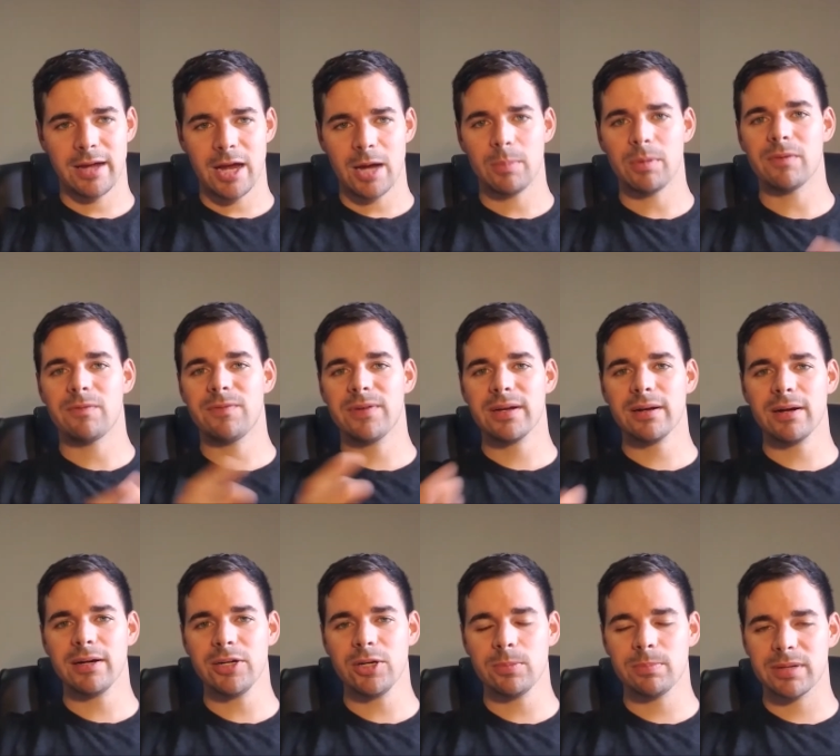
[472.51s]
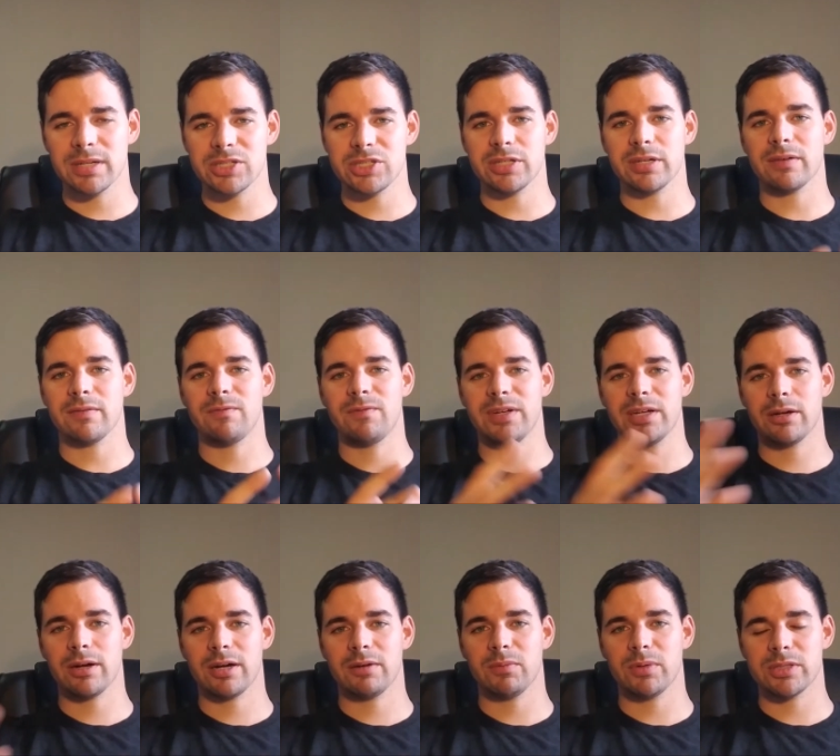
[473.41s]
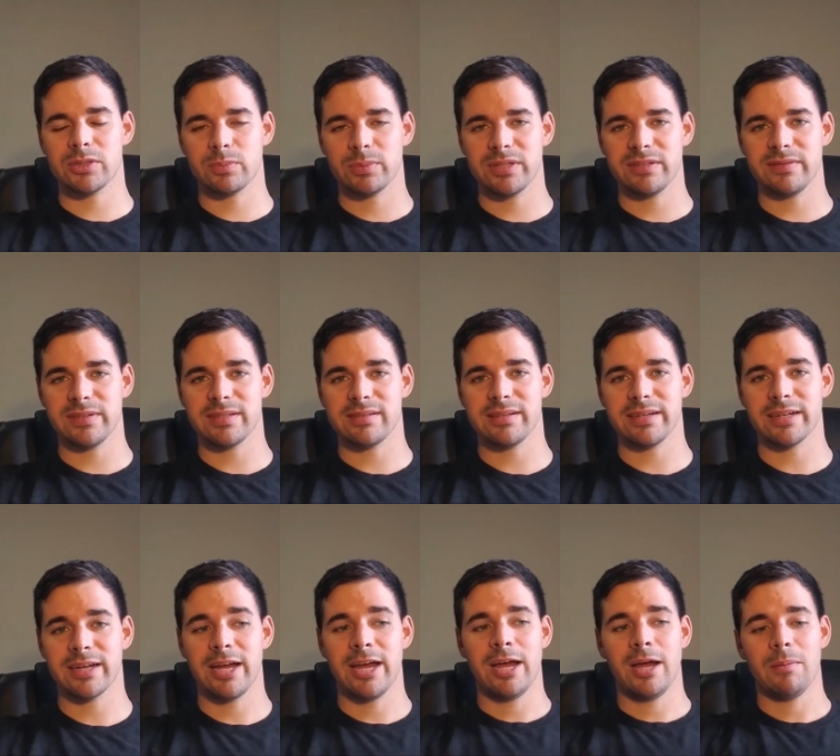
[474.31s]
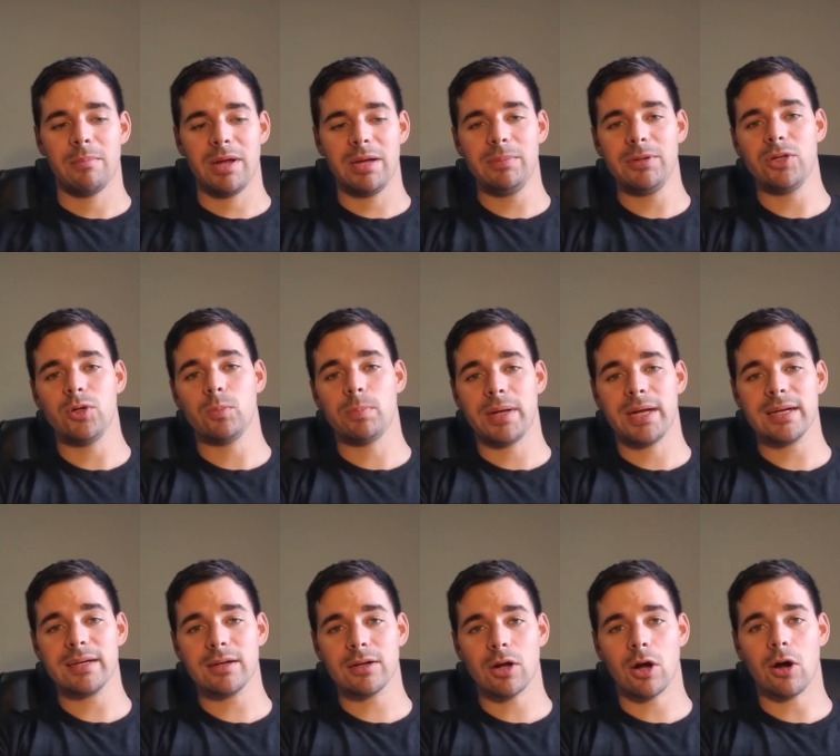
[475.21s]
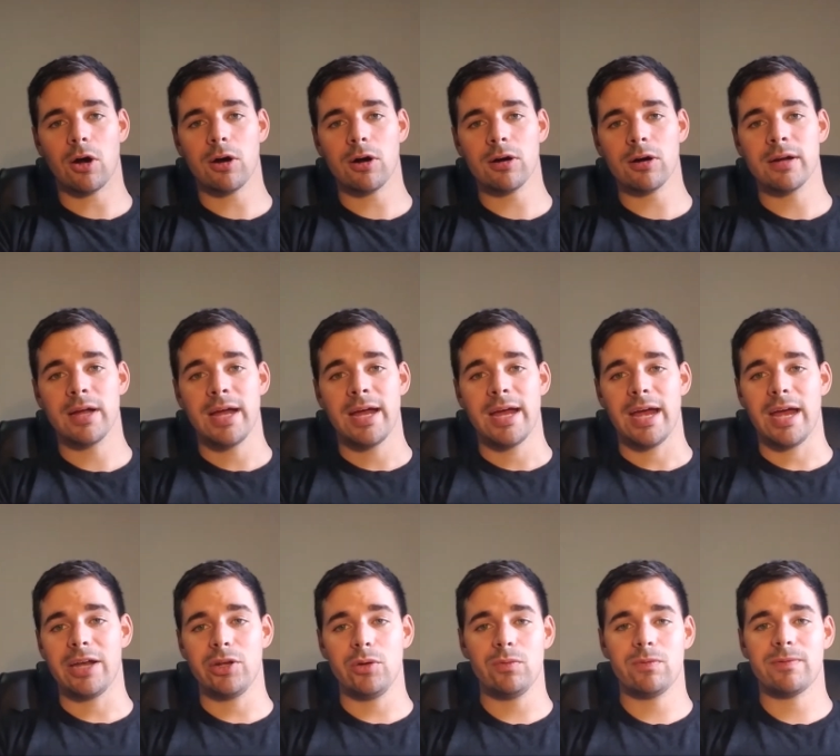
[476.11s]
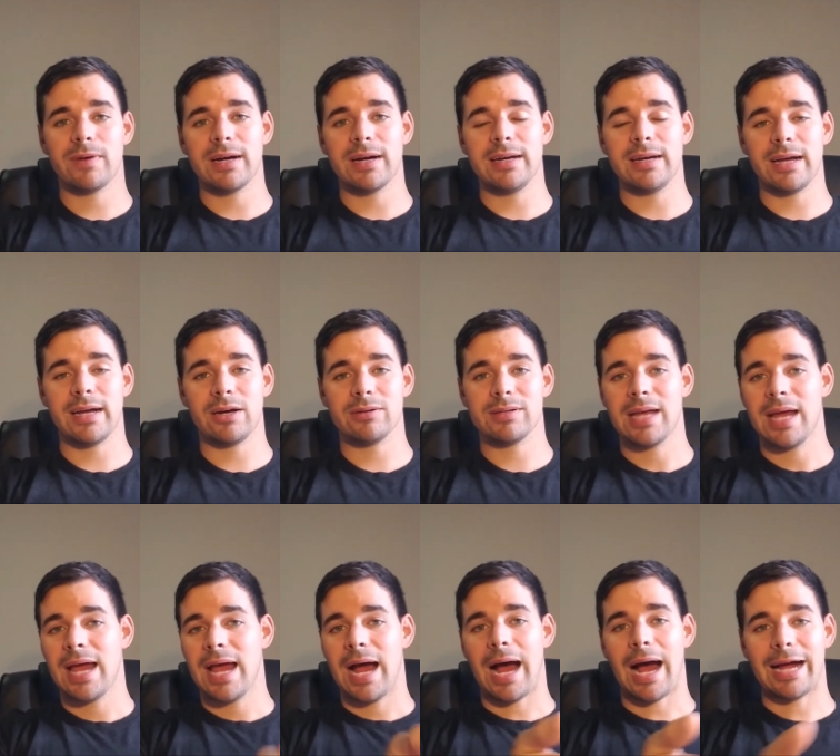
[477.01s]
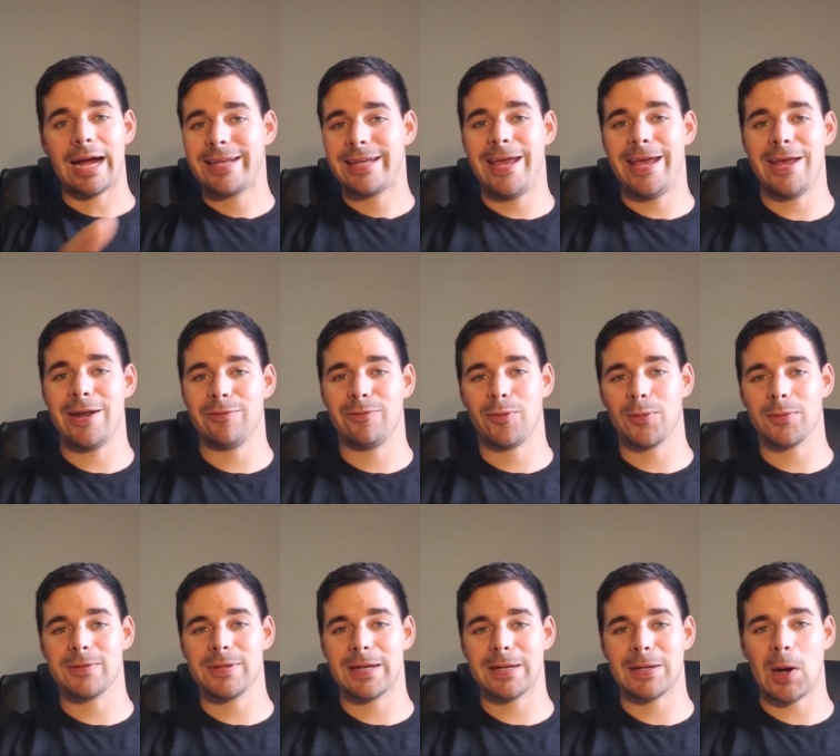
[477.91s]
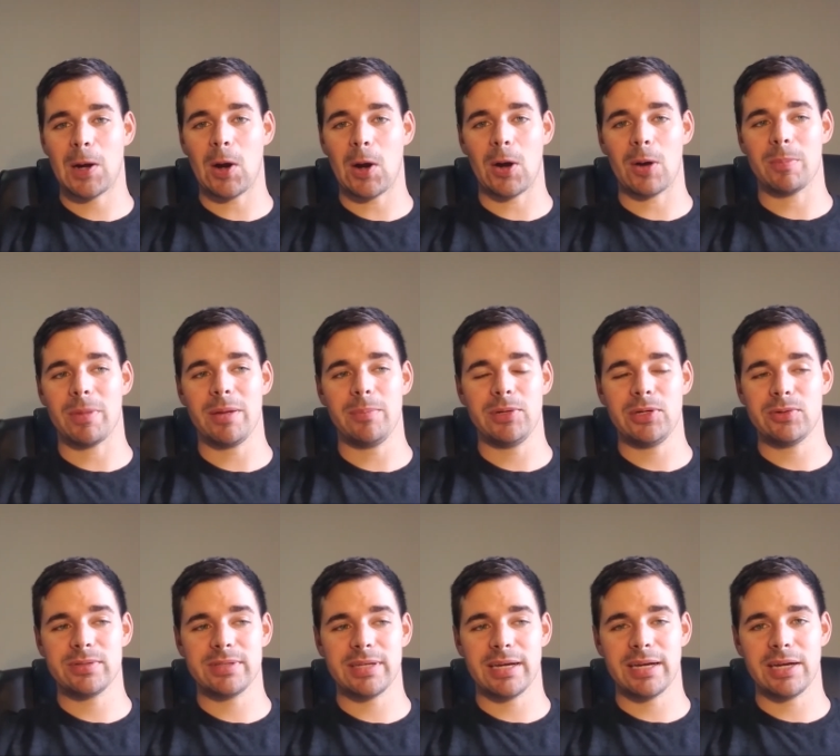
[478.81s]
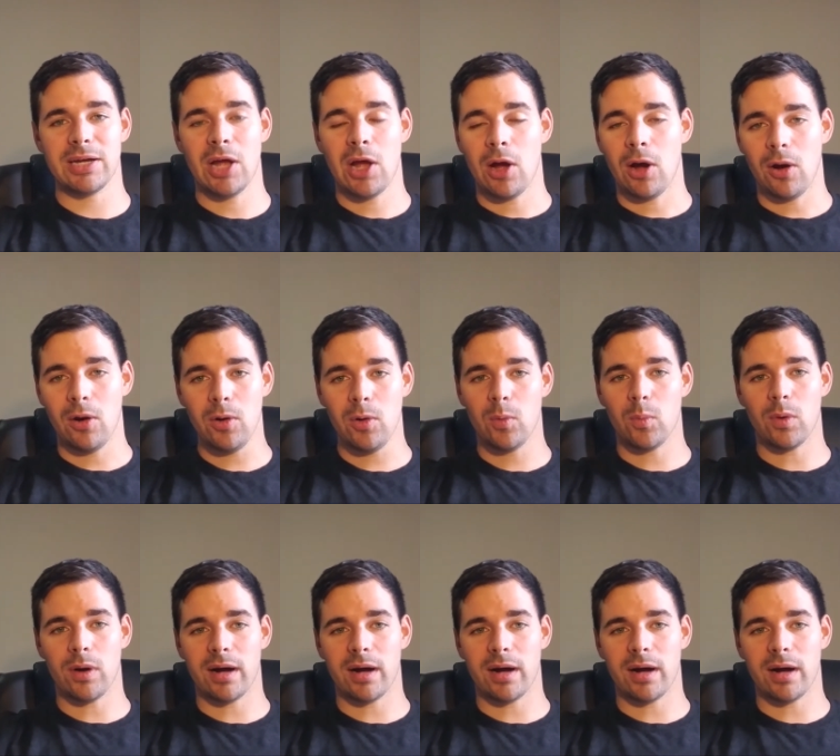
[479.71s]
But figure out your budget, figure out what's realistic. Maybe you pick a car and you find out, I can't afford that car. Maybe you say, oh, well,